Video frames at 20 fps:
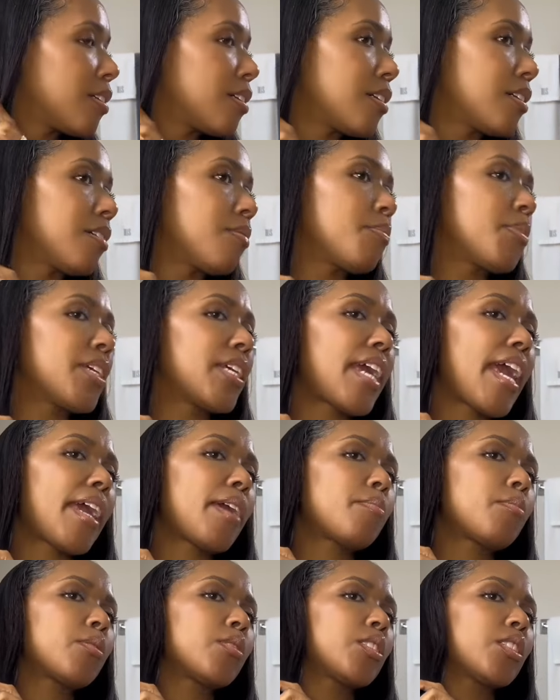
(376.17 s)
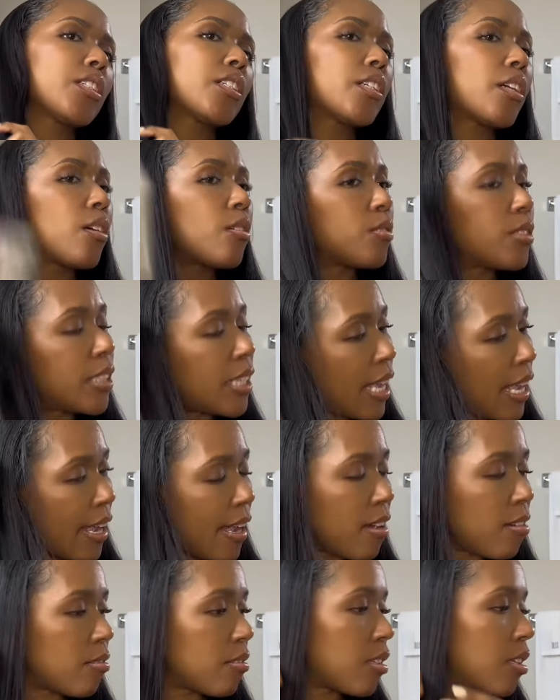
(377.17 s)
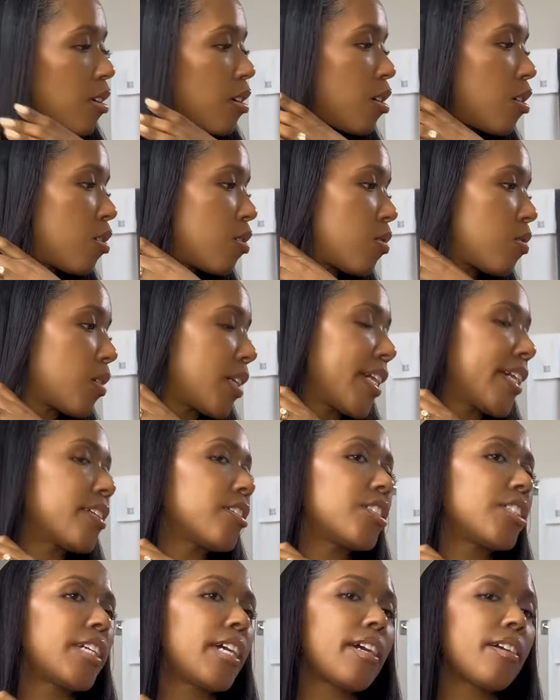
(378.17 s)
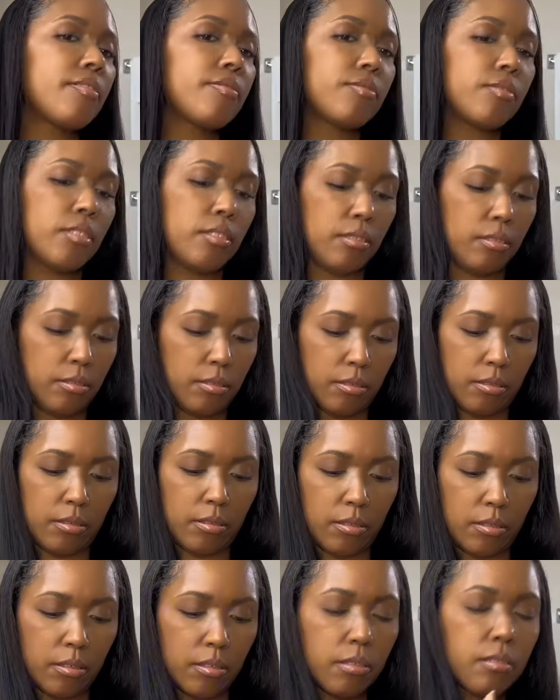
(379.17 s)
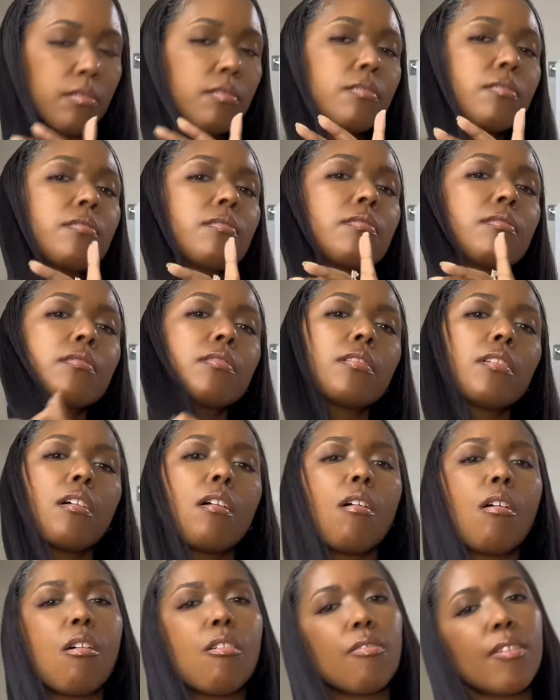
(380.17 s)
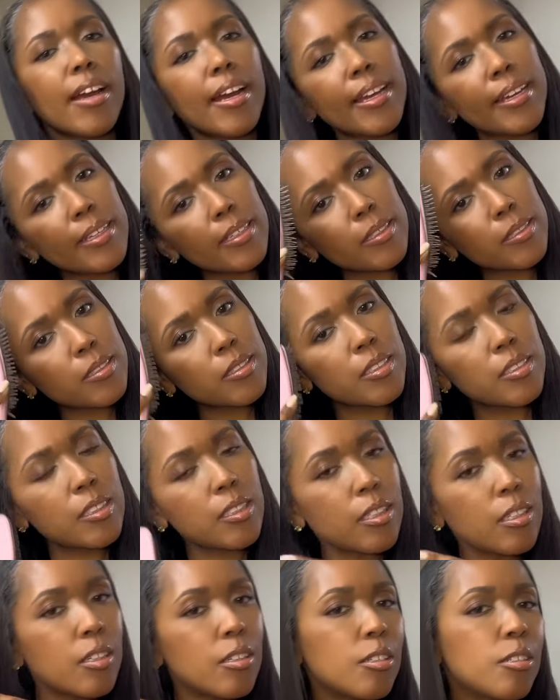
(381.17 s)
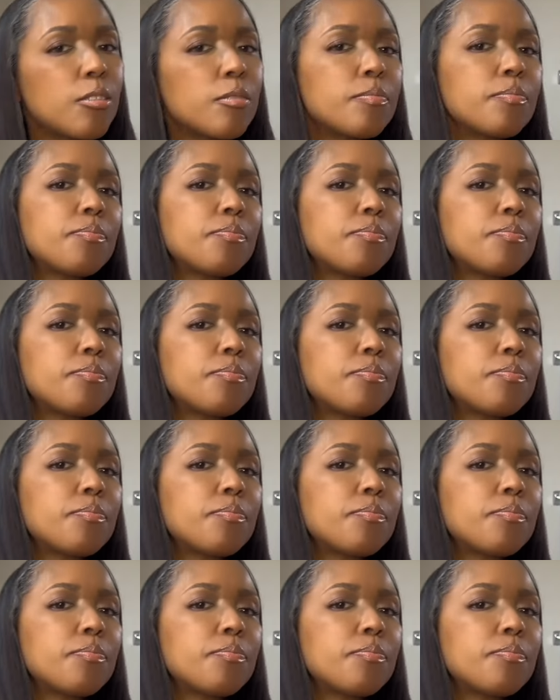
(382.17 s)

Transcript: be able to go down the whole hair shaft. All right, so